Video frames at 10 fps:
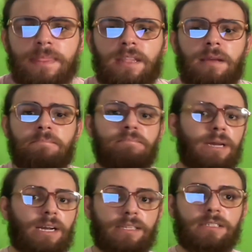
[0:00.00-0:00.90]
but
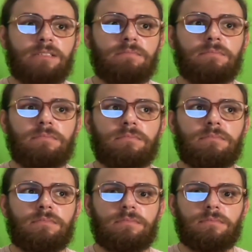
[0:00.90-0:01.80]
I think
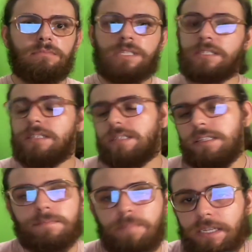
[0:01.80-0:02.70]
this is
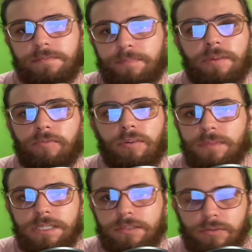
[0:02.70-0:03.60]
his best
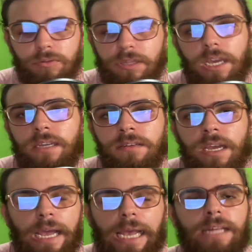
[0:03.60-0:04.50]
performance today,
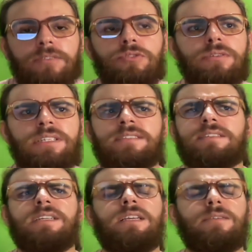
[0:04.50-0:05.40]
and you can
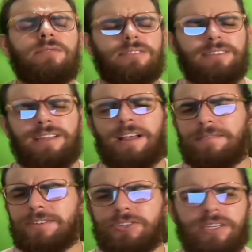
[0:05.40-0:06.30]
see he was
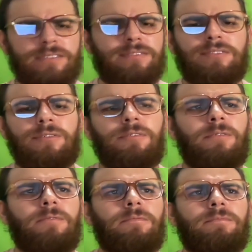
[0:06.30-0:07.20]
having just the
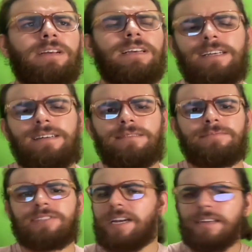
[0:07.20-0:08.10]

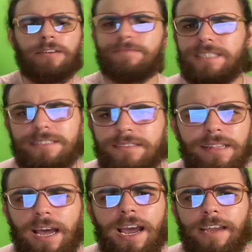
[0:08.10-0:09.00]
time of his
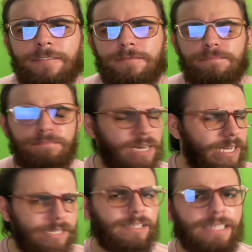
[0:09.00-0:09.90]
life
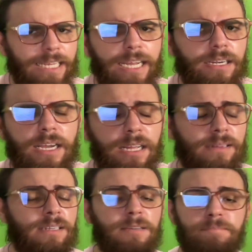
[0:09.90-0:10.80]
playing Ken, and
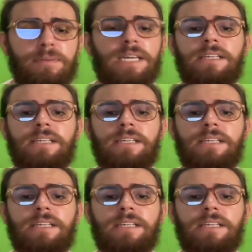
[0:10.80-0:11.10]
he played